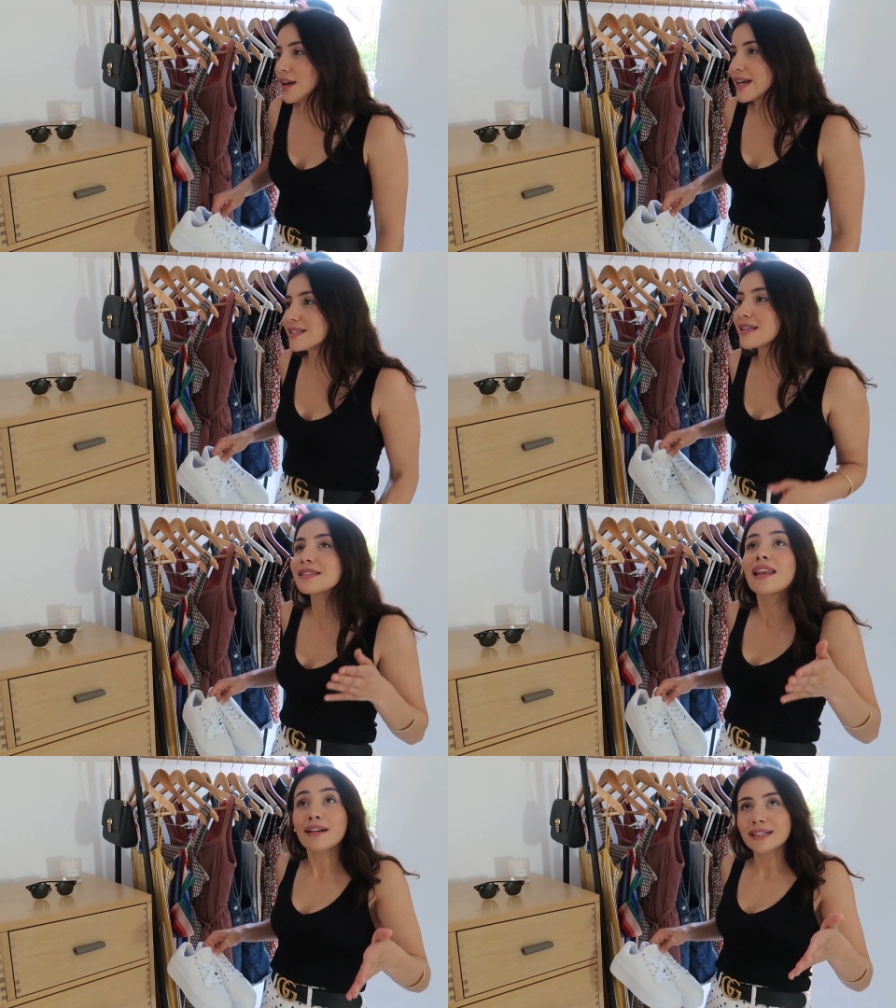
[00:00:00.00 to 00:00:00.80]
Is a
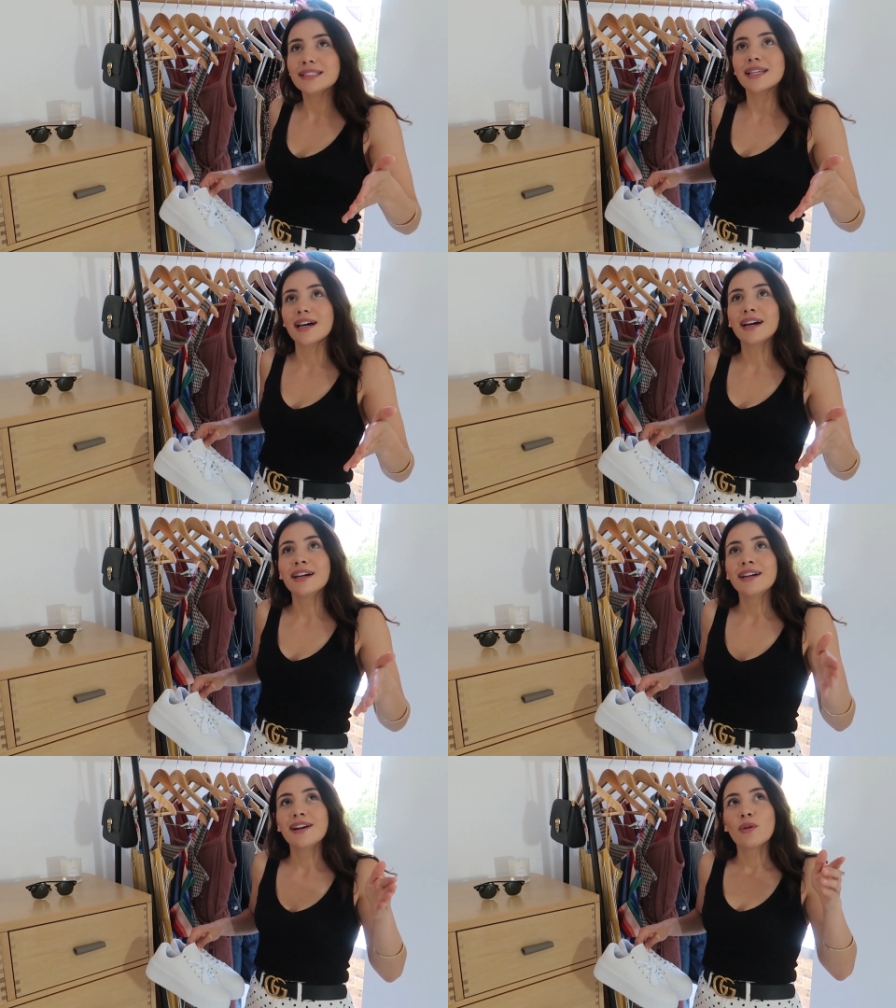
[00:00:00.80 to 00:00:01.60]

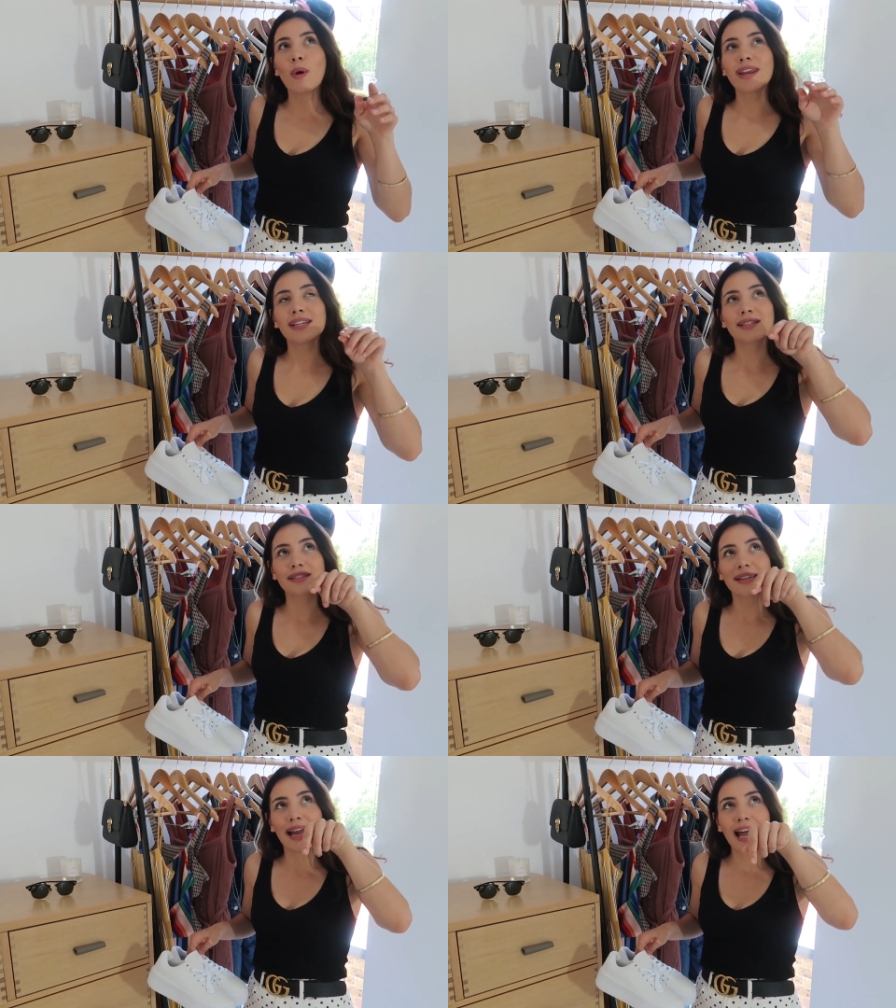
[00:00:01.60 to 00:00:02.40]
slider when it
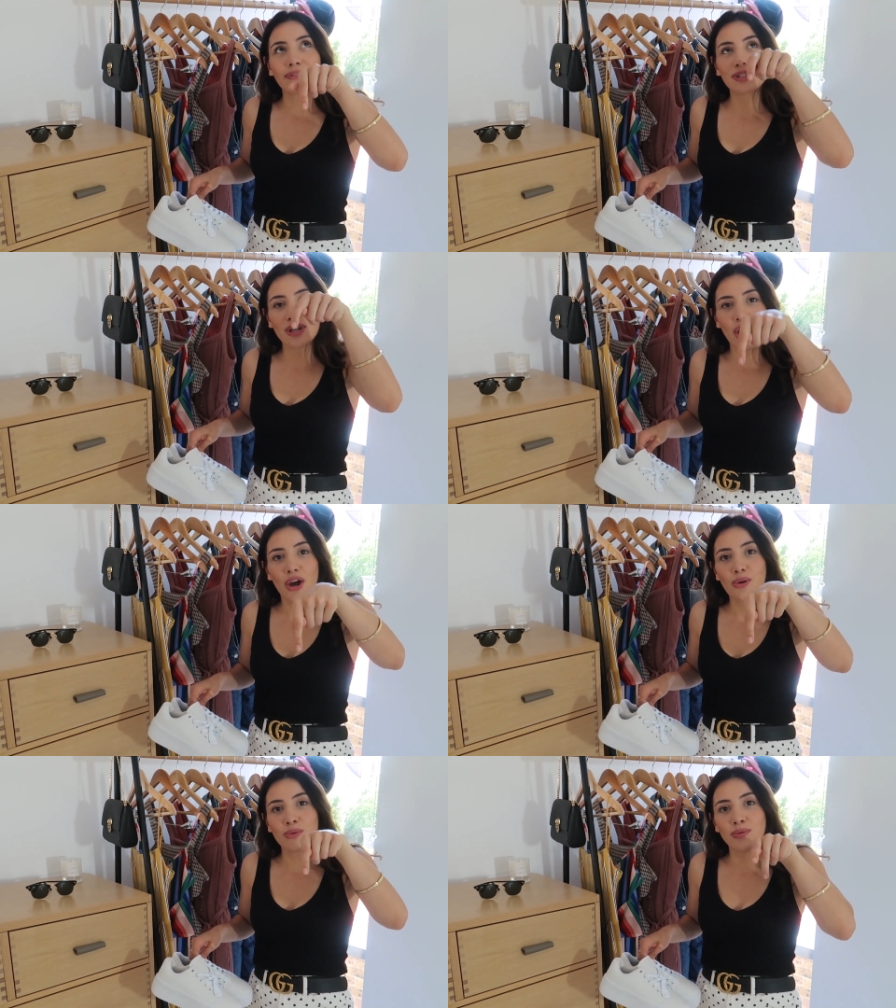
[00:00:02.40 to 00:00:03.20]
doesn't have a
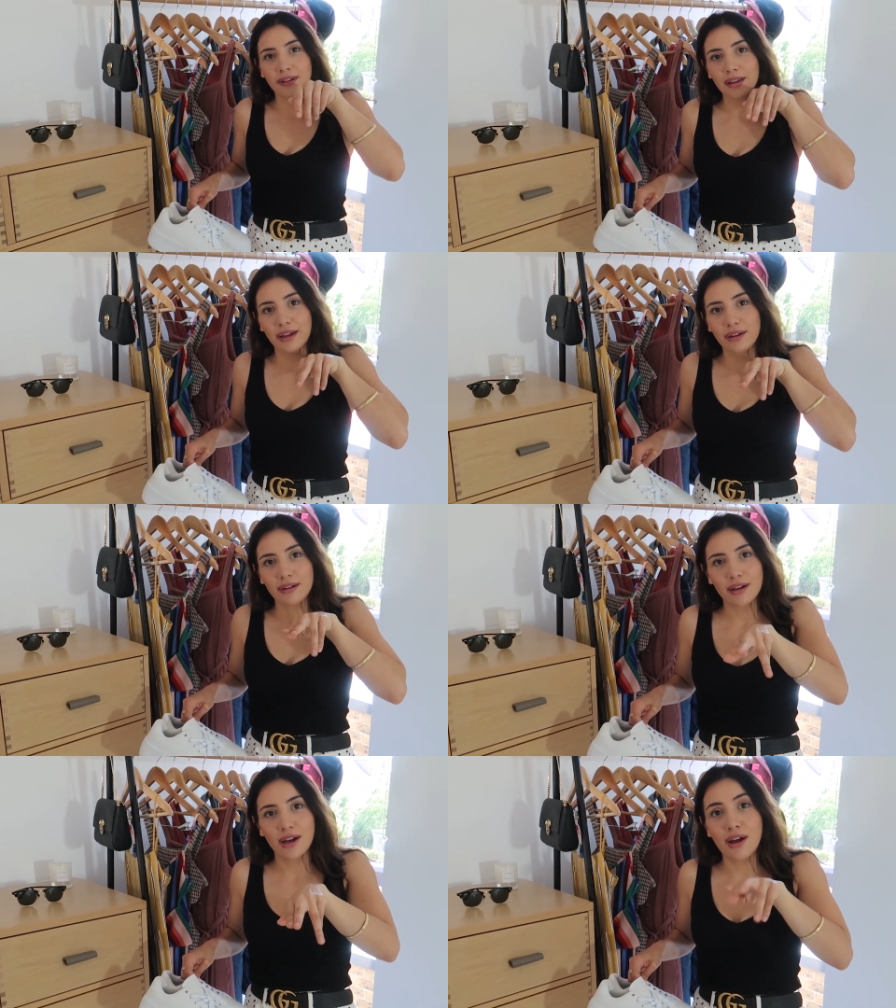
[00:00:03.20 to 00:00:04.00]
toe, like
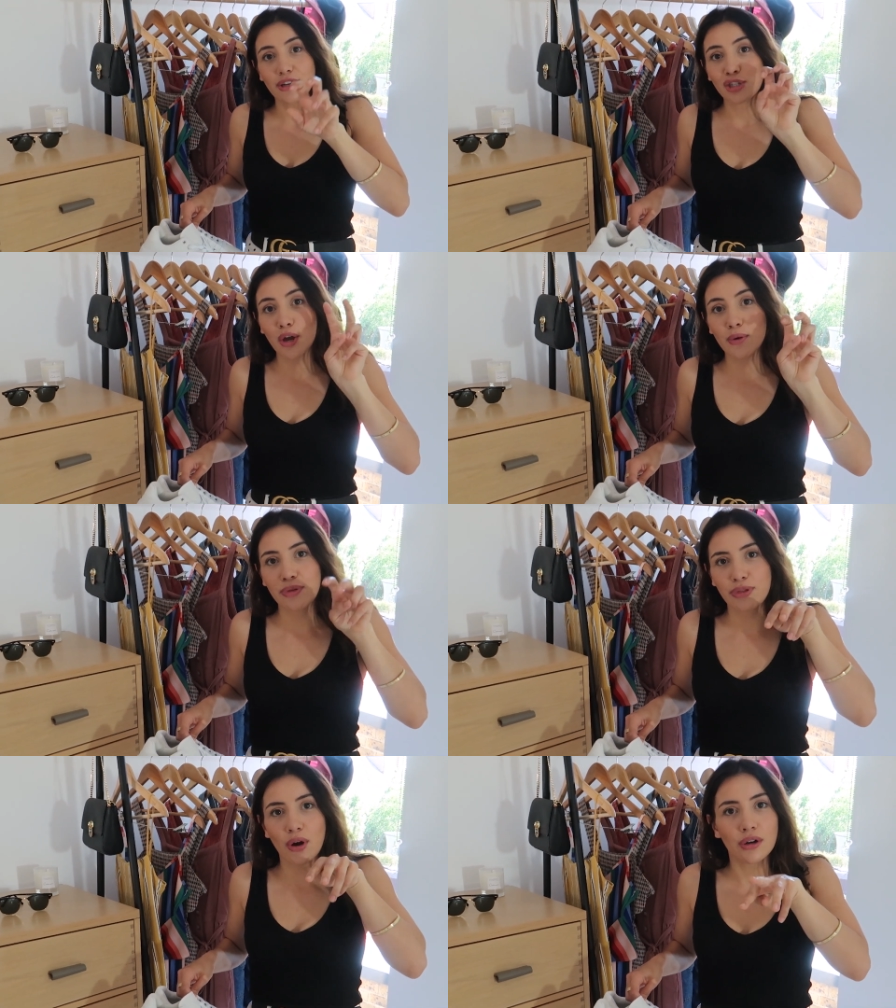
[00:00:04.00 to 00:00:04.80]
a toe
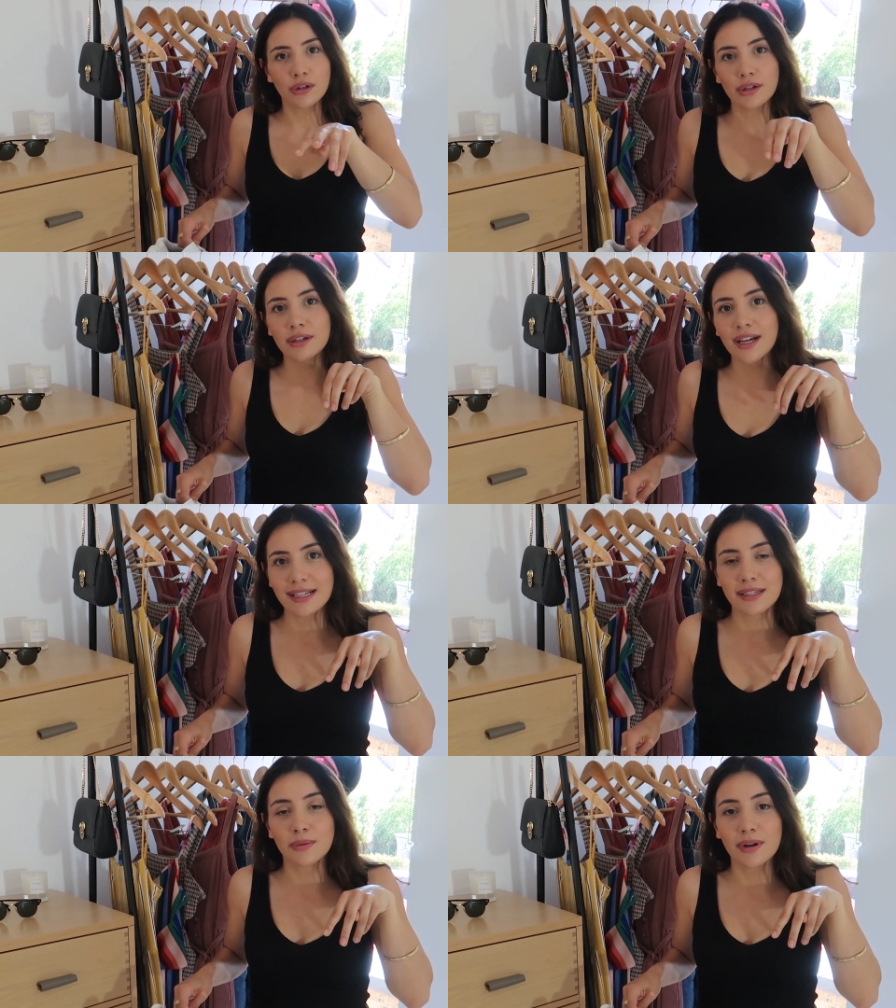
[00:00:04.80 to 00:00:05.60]
thong
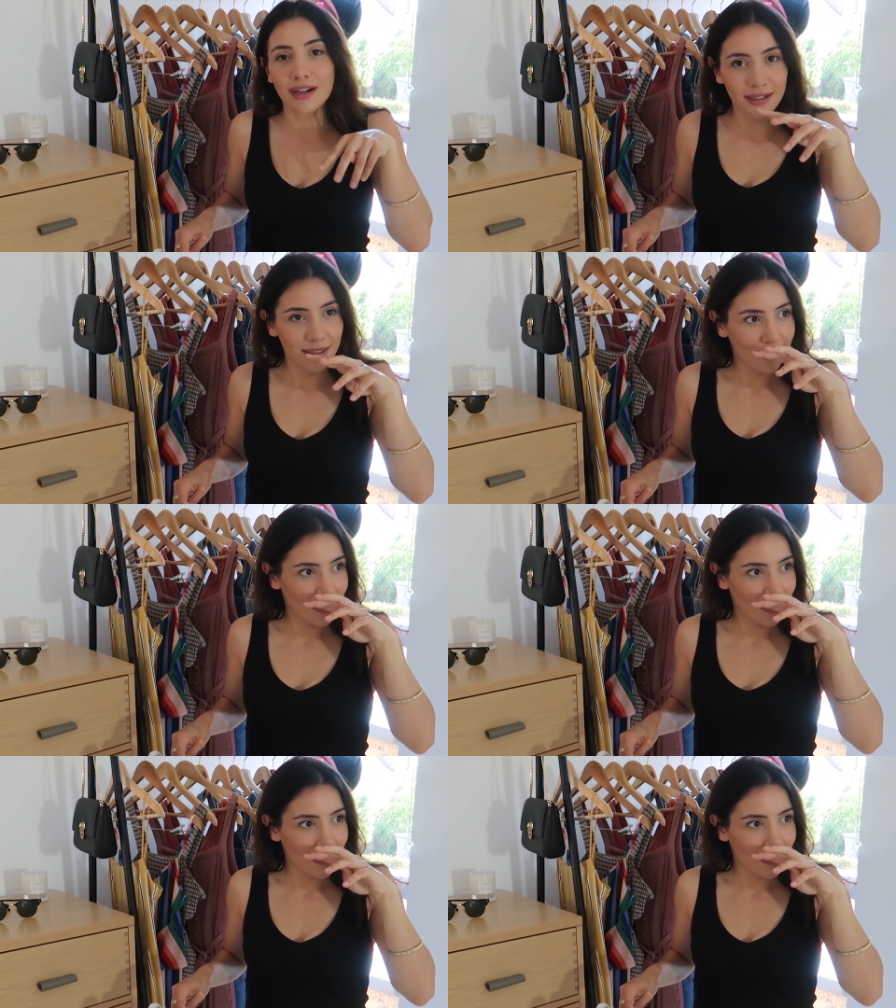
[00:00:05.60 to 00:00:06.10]
as it were?